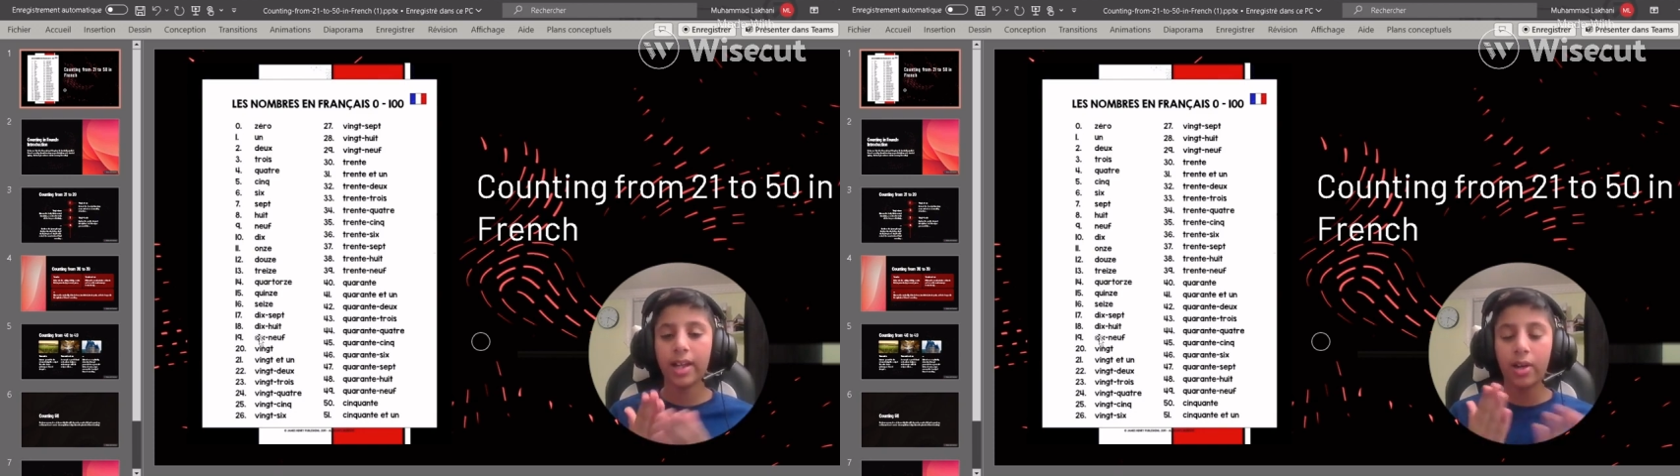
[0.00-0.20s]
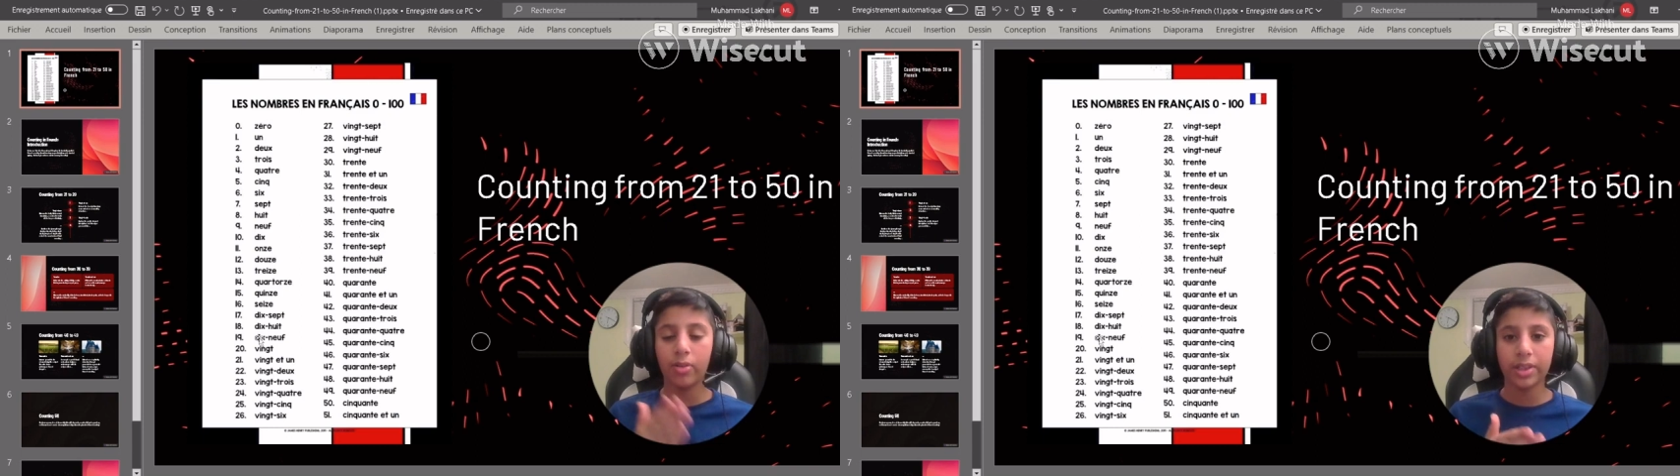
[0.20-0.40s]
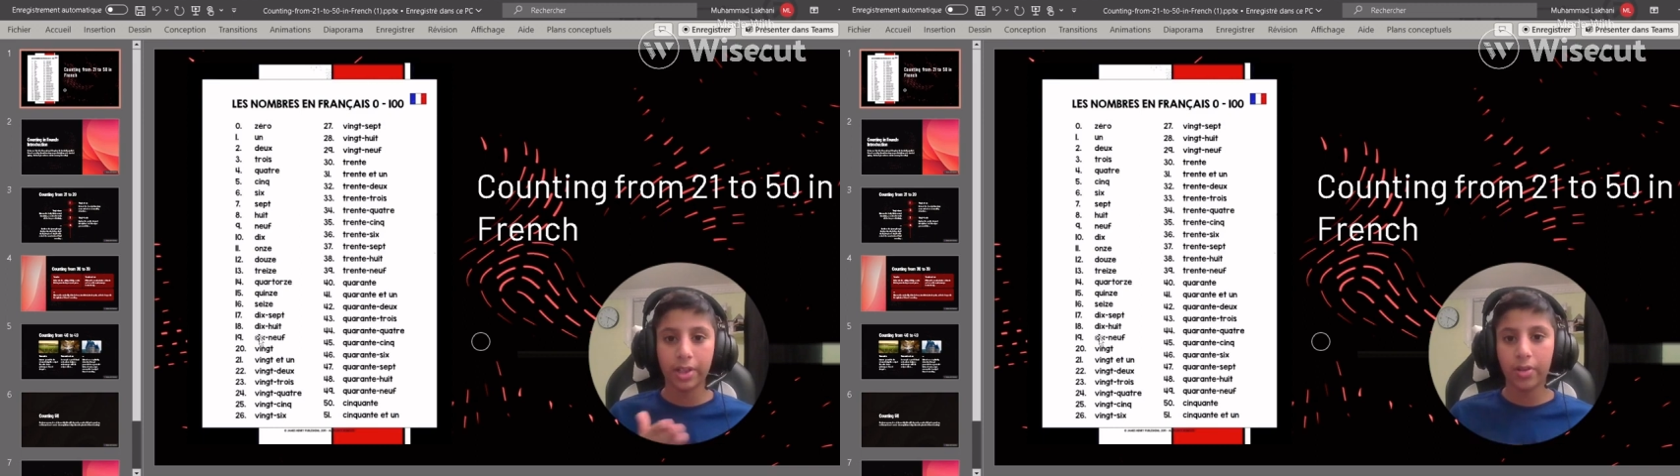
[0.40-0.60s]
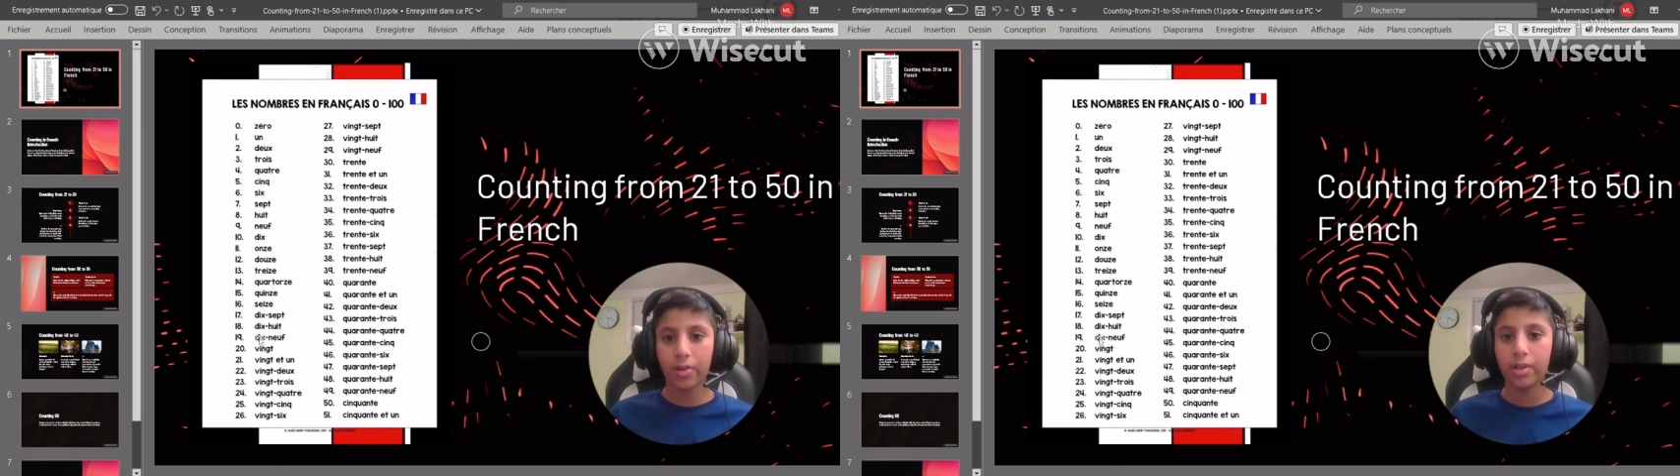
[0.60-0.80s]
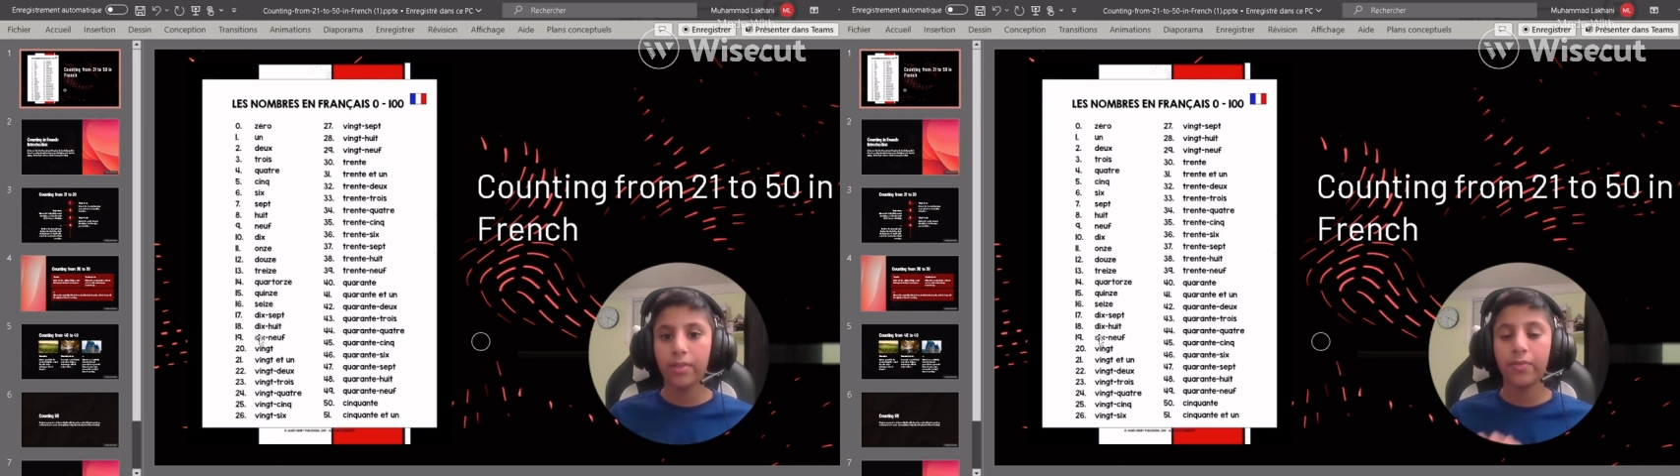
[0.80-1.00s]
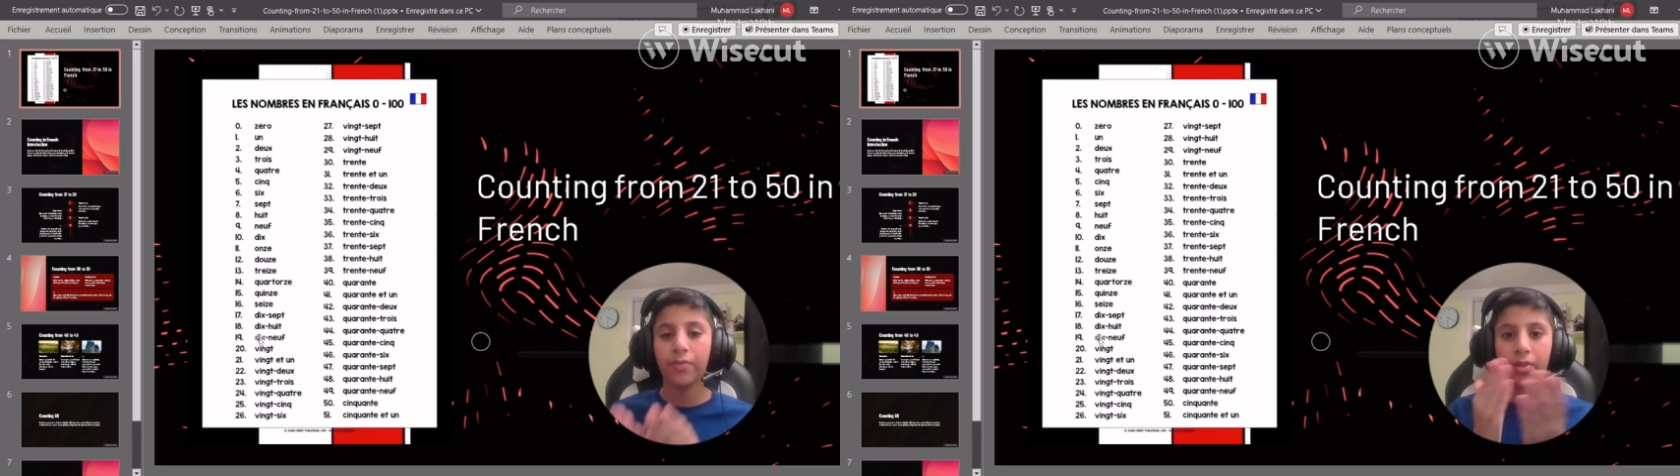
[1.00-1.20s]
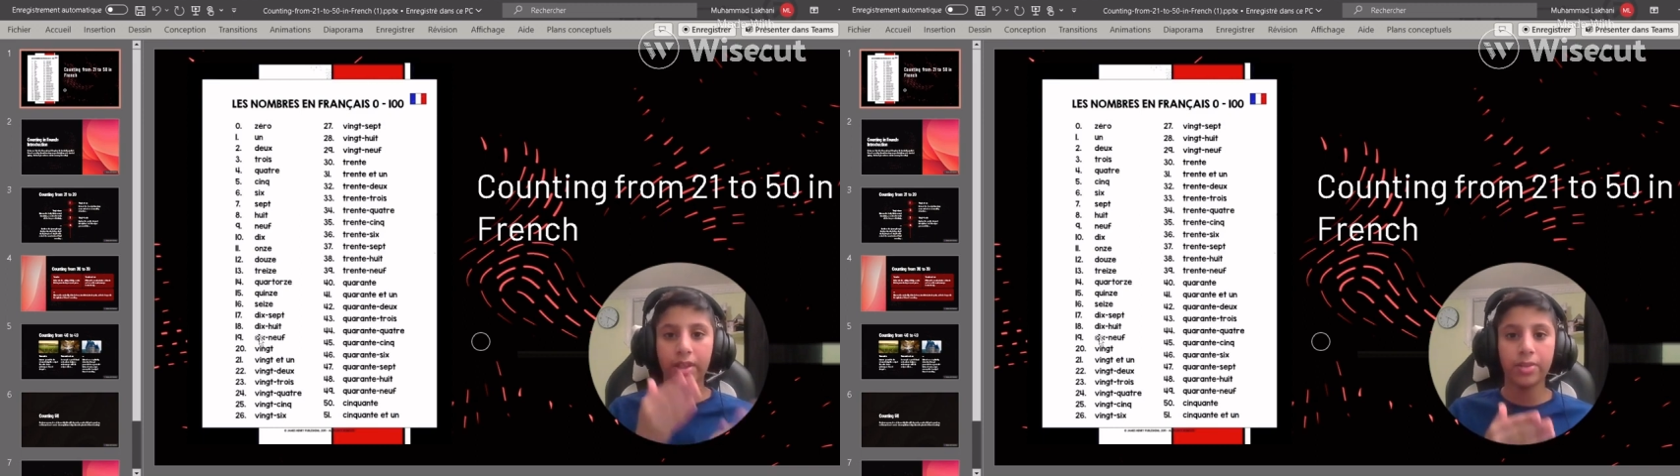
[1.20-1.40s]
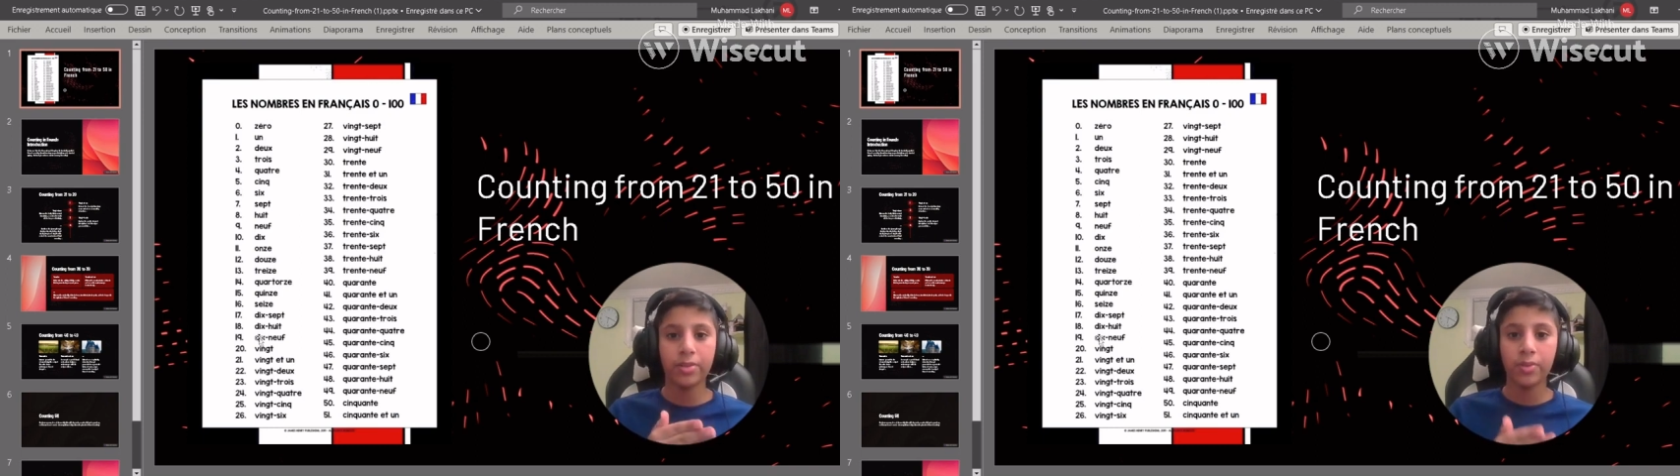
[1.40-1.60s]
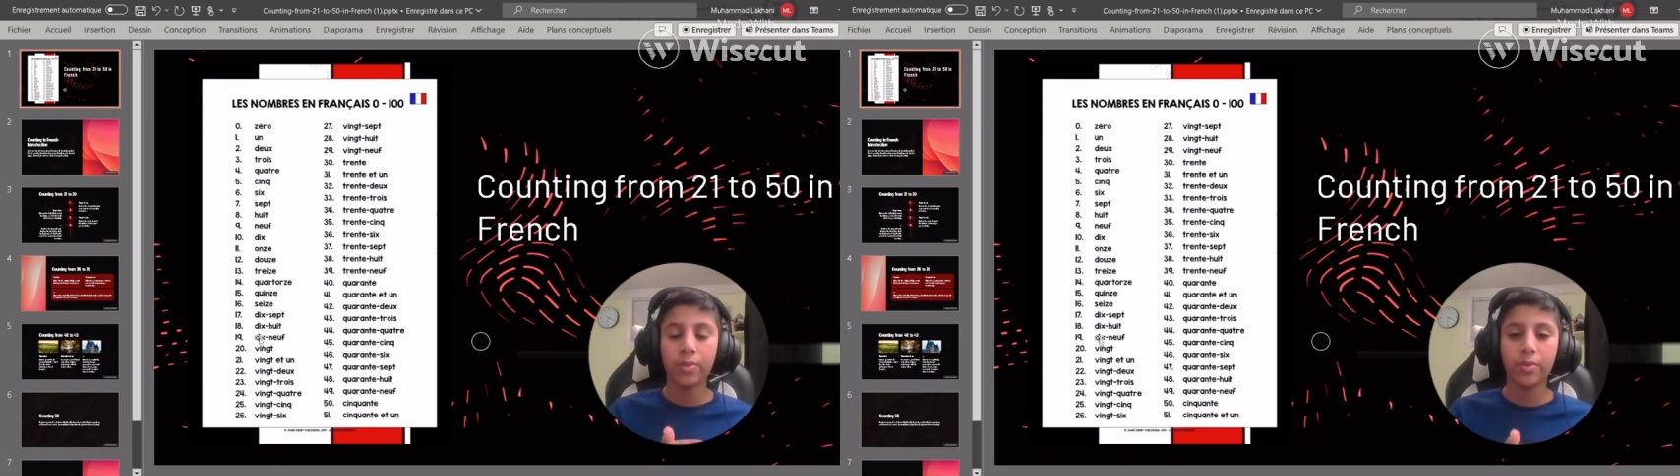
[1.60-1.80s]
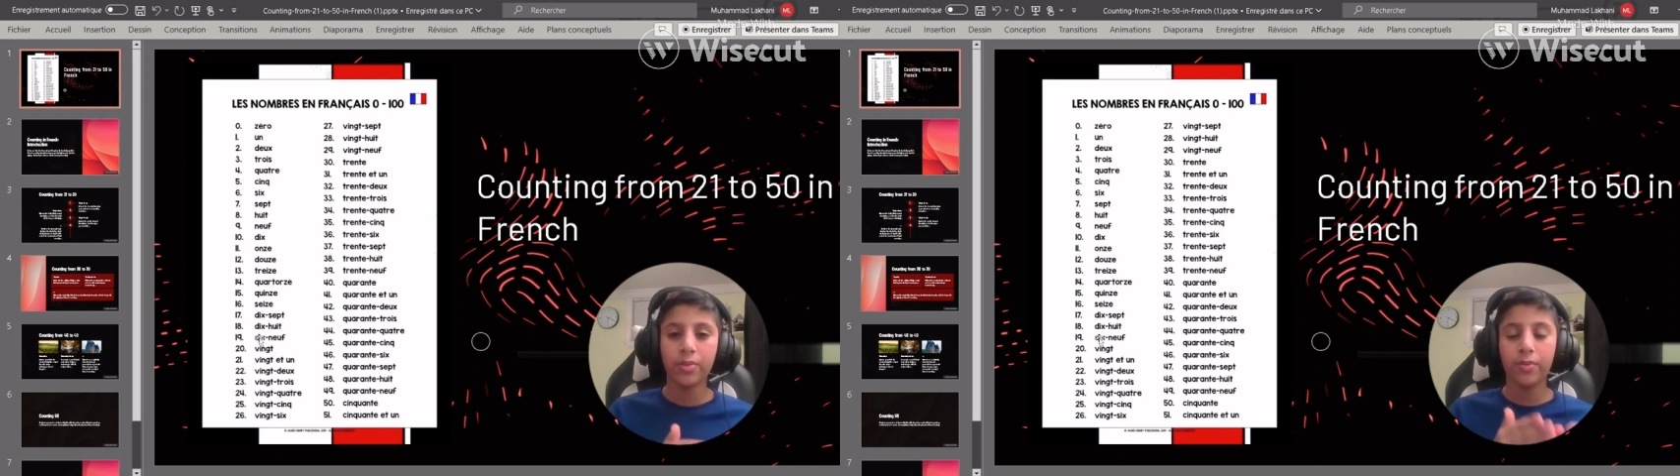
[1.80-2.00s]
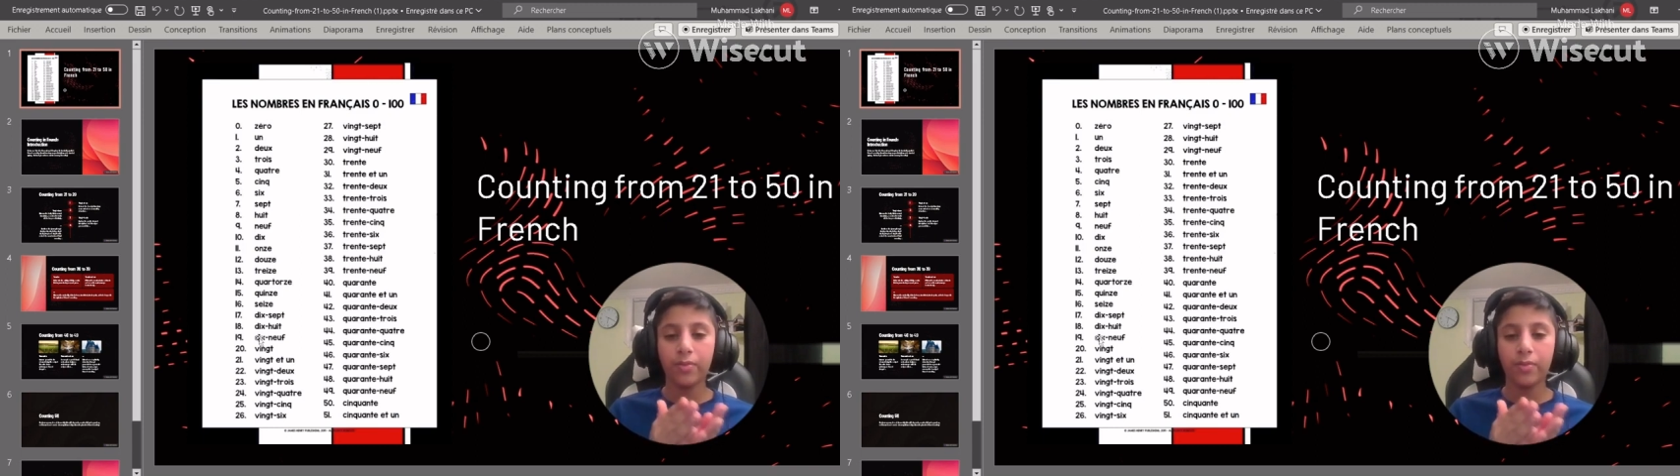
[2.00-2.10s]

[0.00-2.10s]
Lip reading: 41, 42,